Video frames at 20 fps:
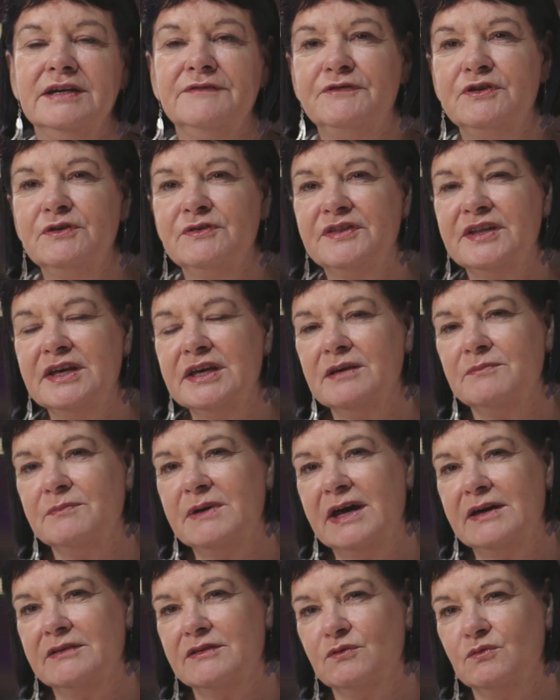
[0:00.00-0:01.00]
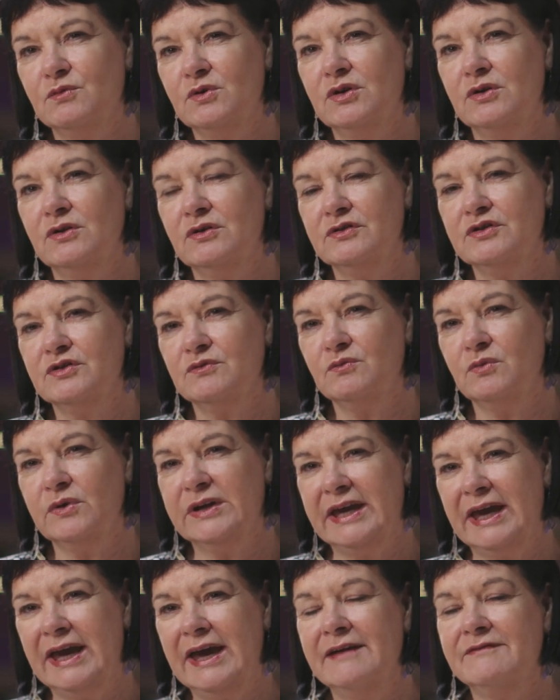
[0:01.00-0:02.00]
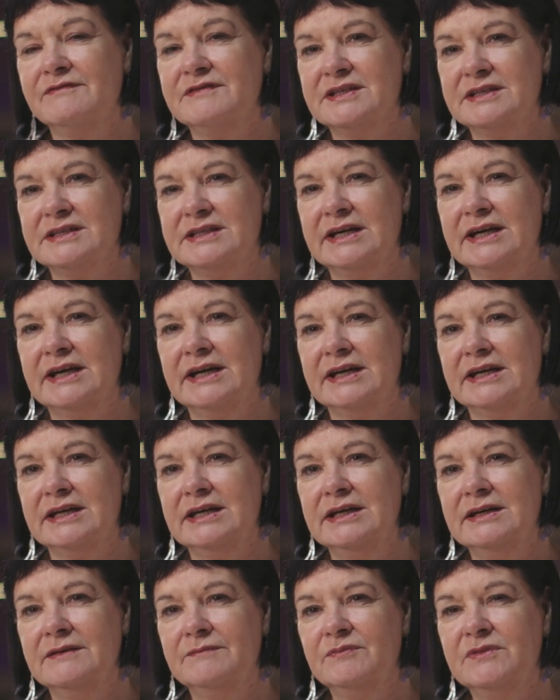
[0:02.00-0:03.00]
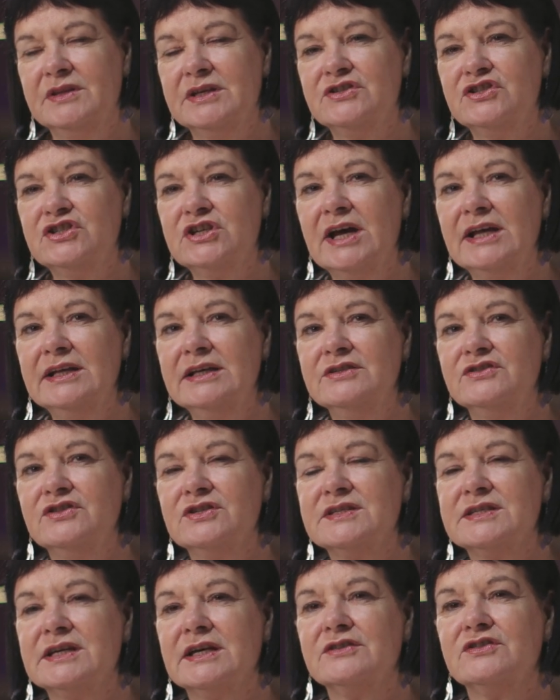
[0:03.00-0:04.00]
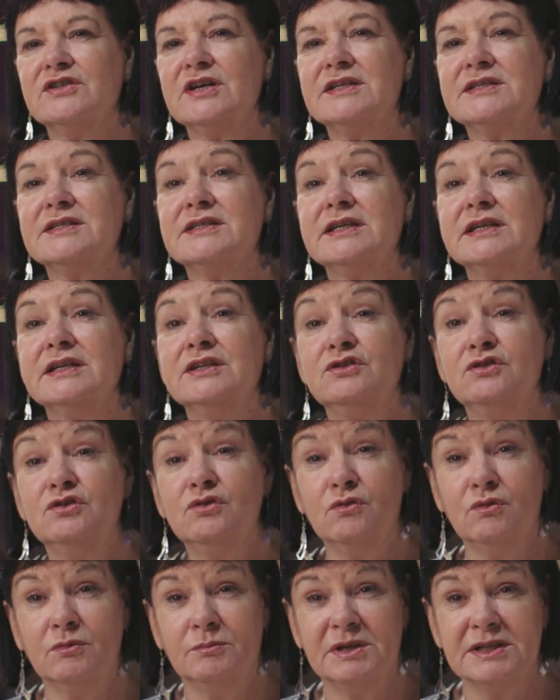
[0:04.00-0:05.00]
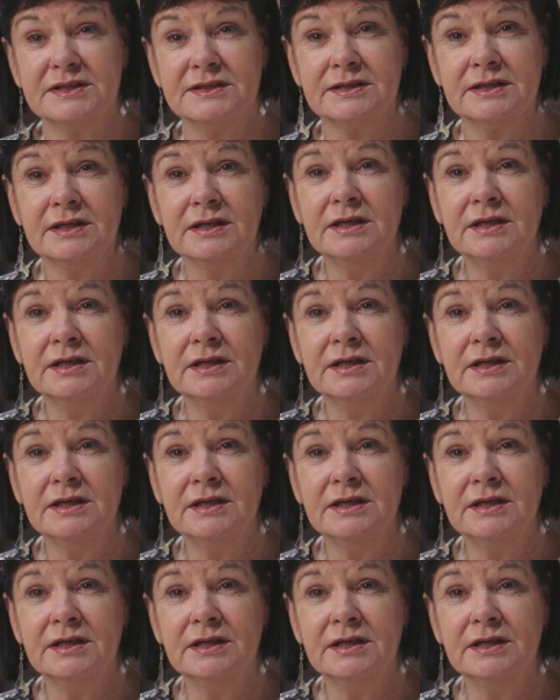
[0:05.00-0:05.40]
If you think about the world we have today, the challenges are just enormous.